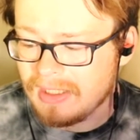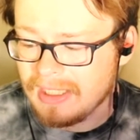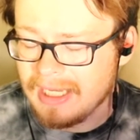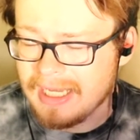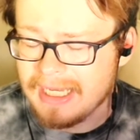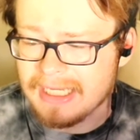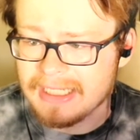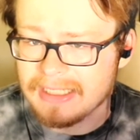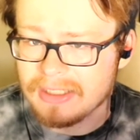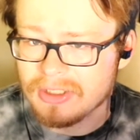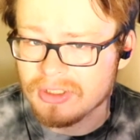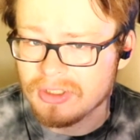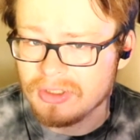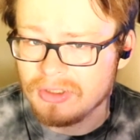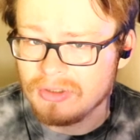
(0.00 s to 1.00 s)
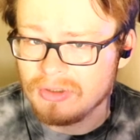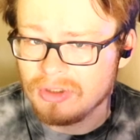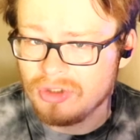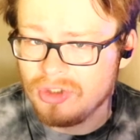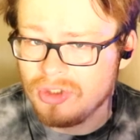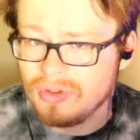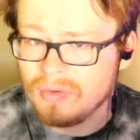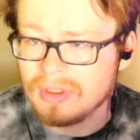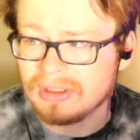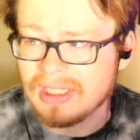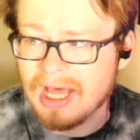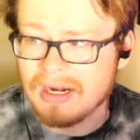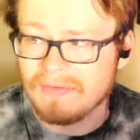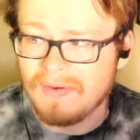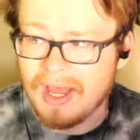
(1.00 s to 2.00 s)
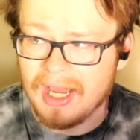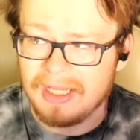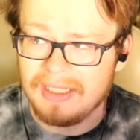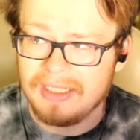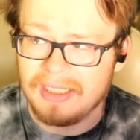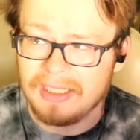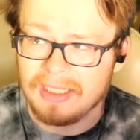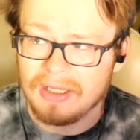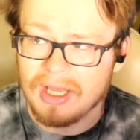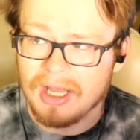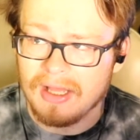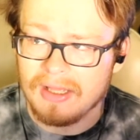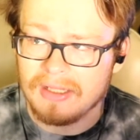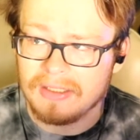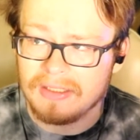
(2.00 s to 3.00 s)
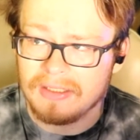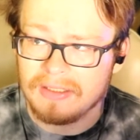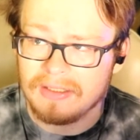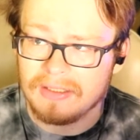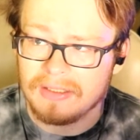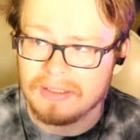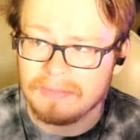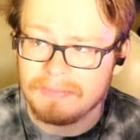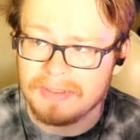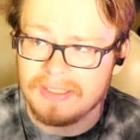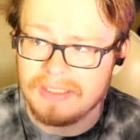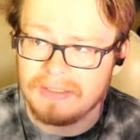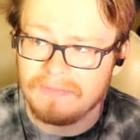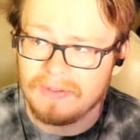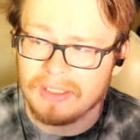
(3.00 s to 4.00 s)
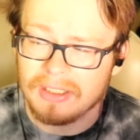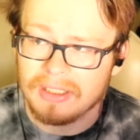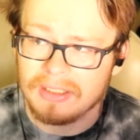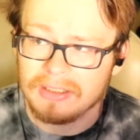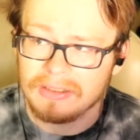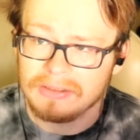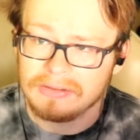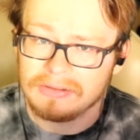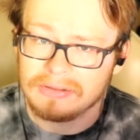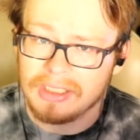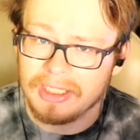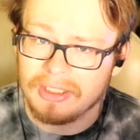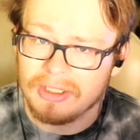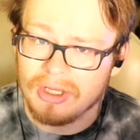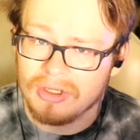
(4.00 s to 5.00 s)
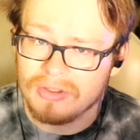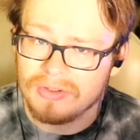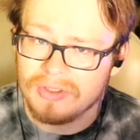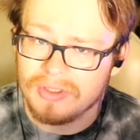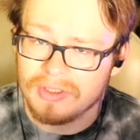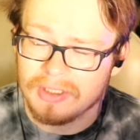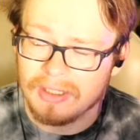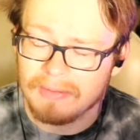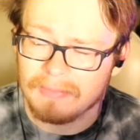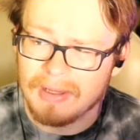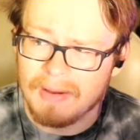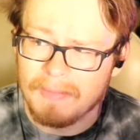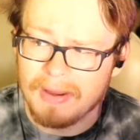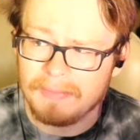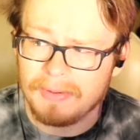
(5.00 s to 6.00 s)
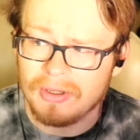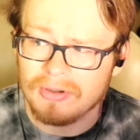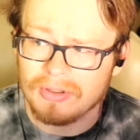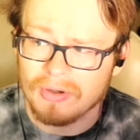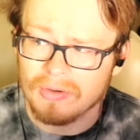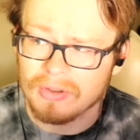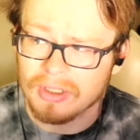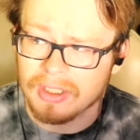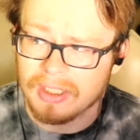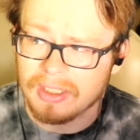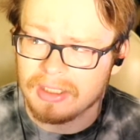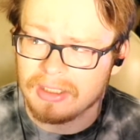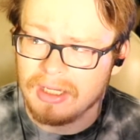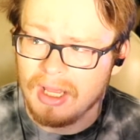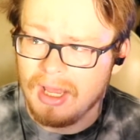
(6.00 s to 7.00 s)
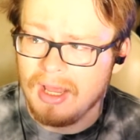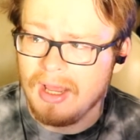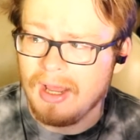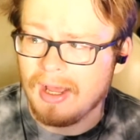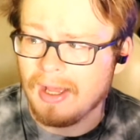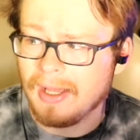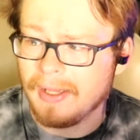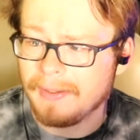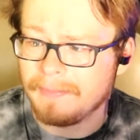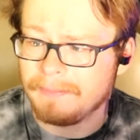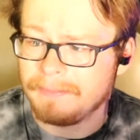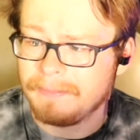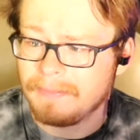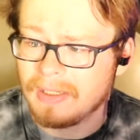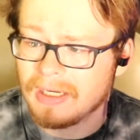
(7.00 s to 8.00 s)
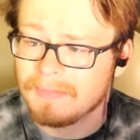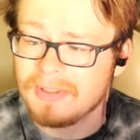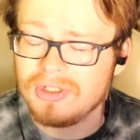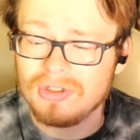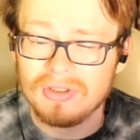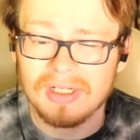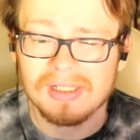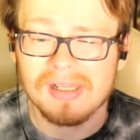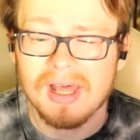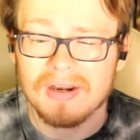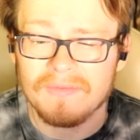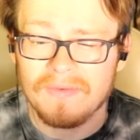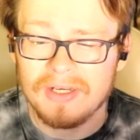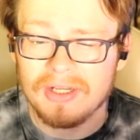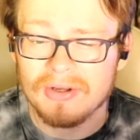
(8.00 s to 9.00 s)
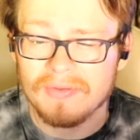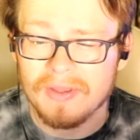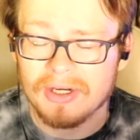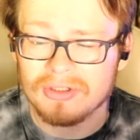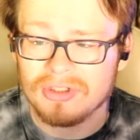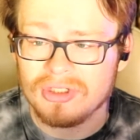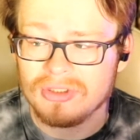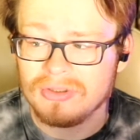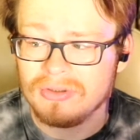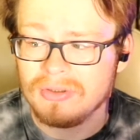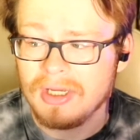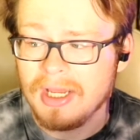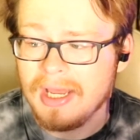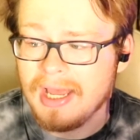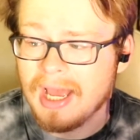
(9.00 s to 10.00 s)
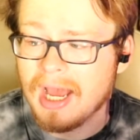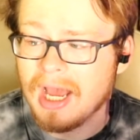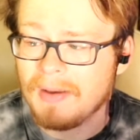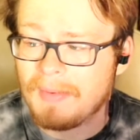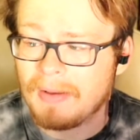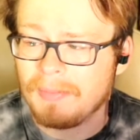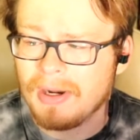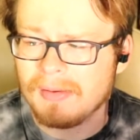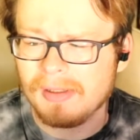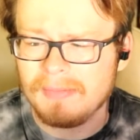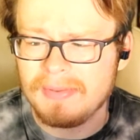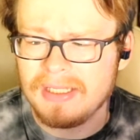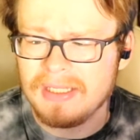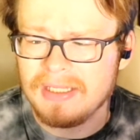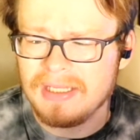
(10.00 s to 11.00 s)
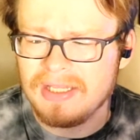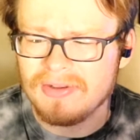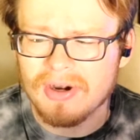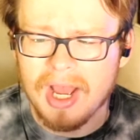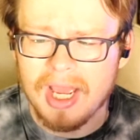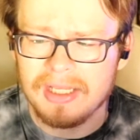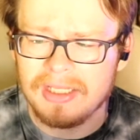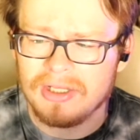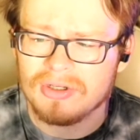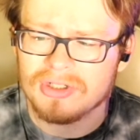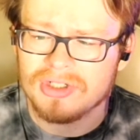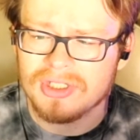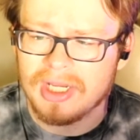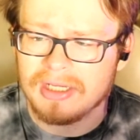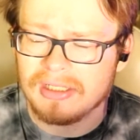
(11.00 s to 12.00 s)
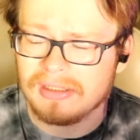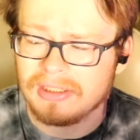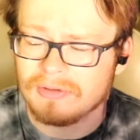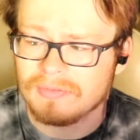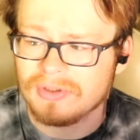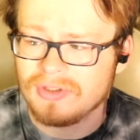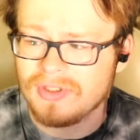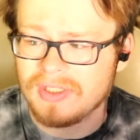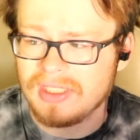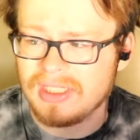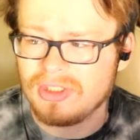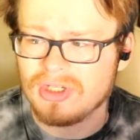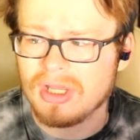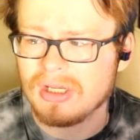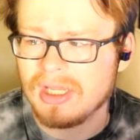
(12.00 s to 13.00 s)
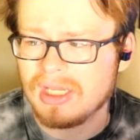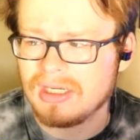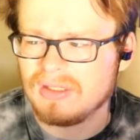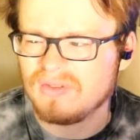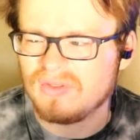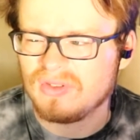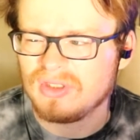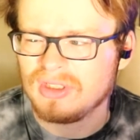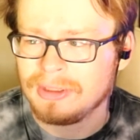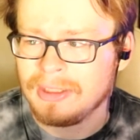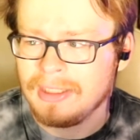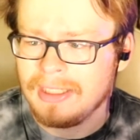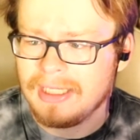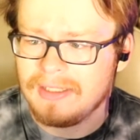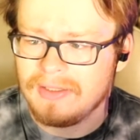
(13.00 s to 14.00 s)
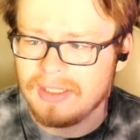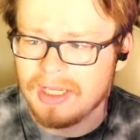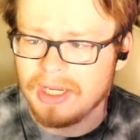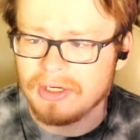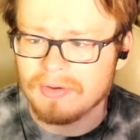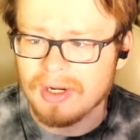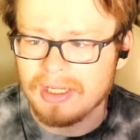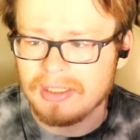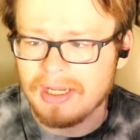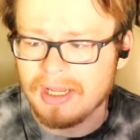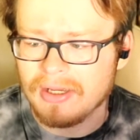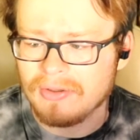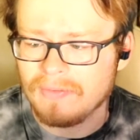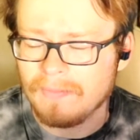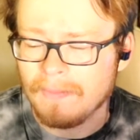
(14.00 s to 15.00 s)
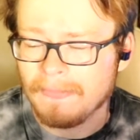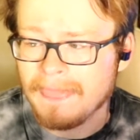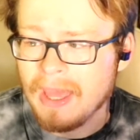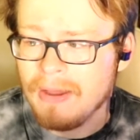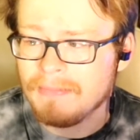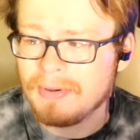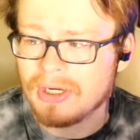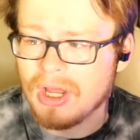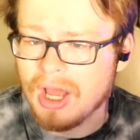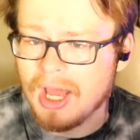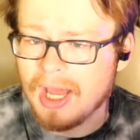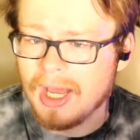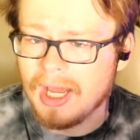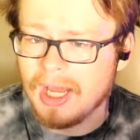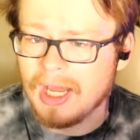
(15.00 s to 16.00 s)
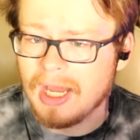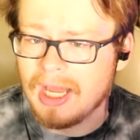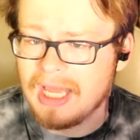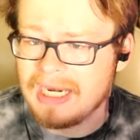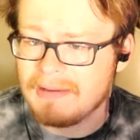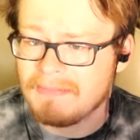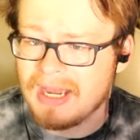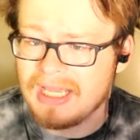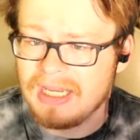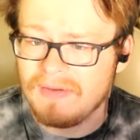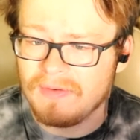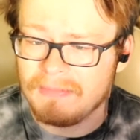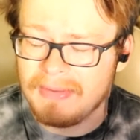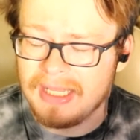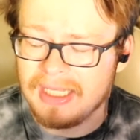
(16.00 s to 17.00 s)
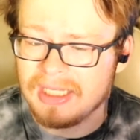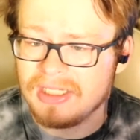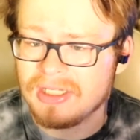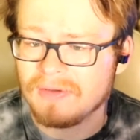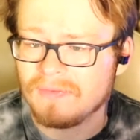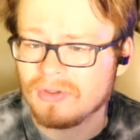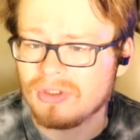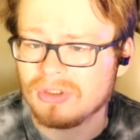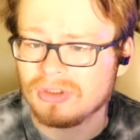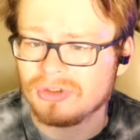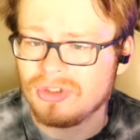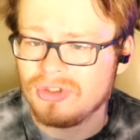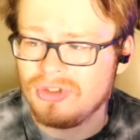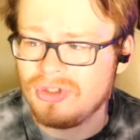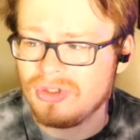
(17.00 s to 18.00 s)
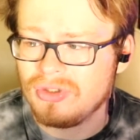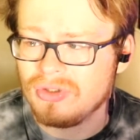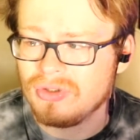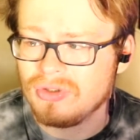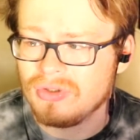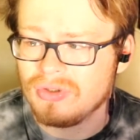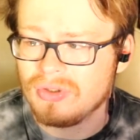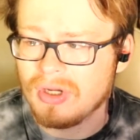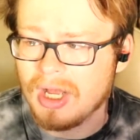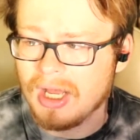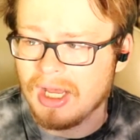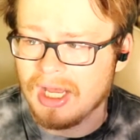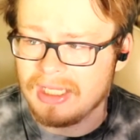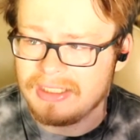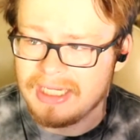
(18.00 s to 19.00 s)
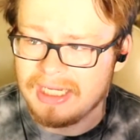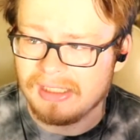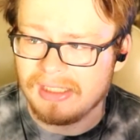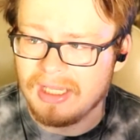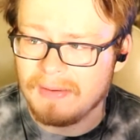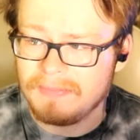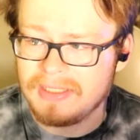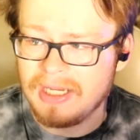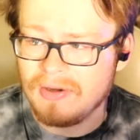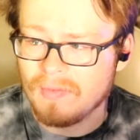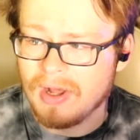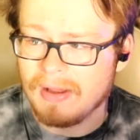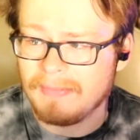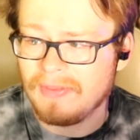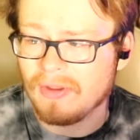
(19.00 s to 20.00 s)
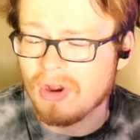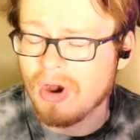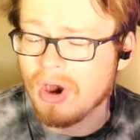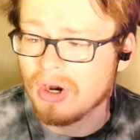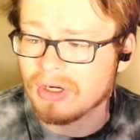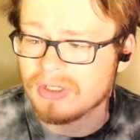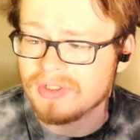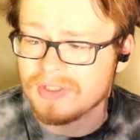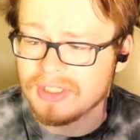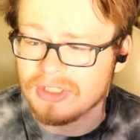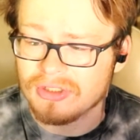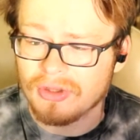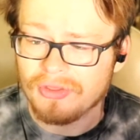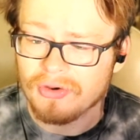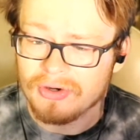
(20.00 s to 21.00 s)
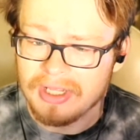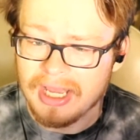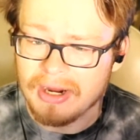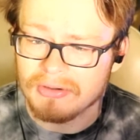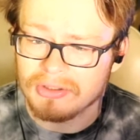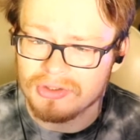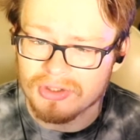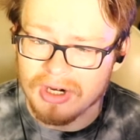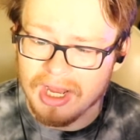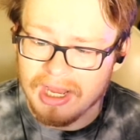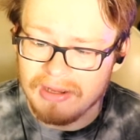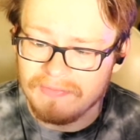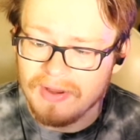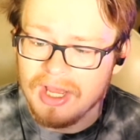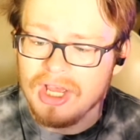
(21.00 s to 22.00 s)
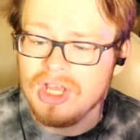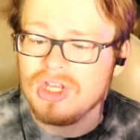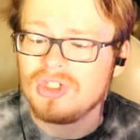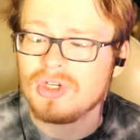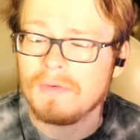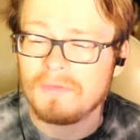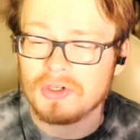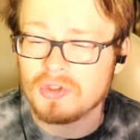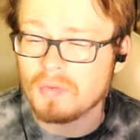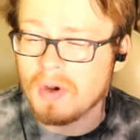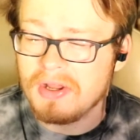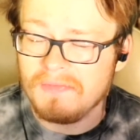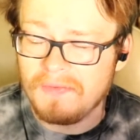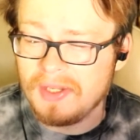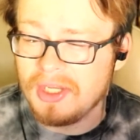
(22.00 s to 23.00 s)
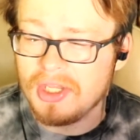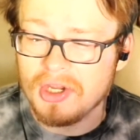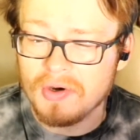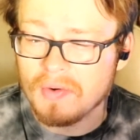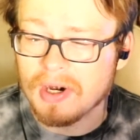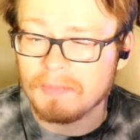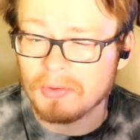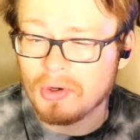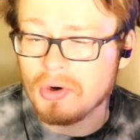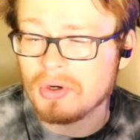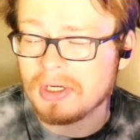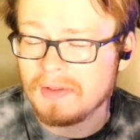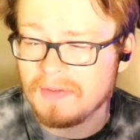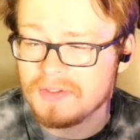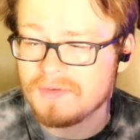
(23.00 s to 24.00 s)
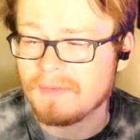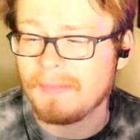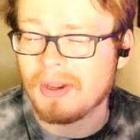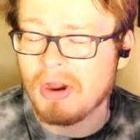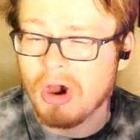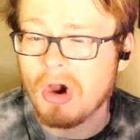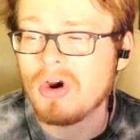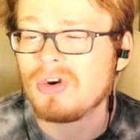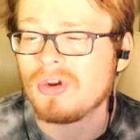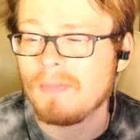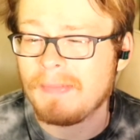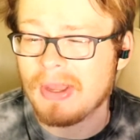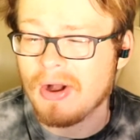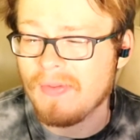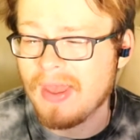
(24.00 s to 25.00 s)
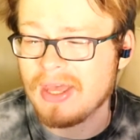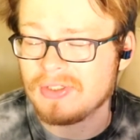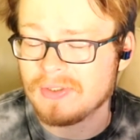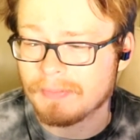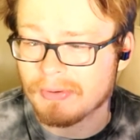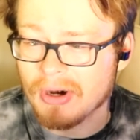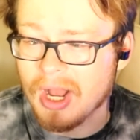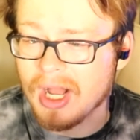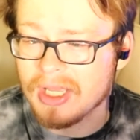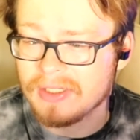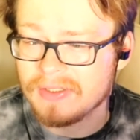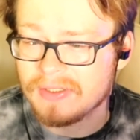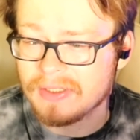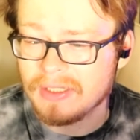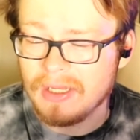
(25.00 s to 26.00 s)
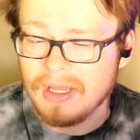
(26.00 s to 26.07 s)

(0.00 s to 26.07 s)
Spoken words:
And do a lot of hiking on the Pacific coast. I might be going to Oregon, and I'll be shooting a lot of video there too. I'll probably be either hiking or cycling. We'll see. It's all kind of in the air right now, but and it might even make it difficult to do a daily update while I'm in the car because it is a 30-hour drive. So if there's one video where I'm recording this from the car, don't be all that surprised.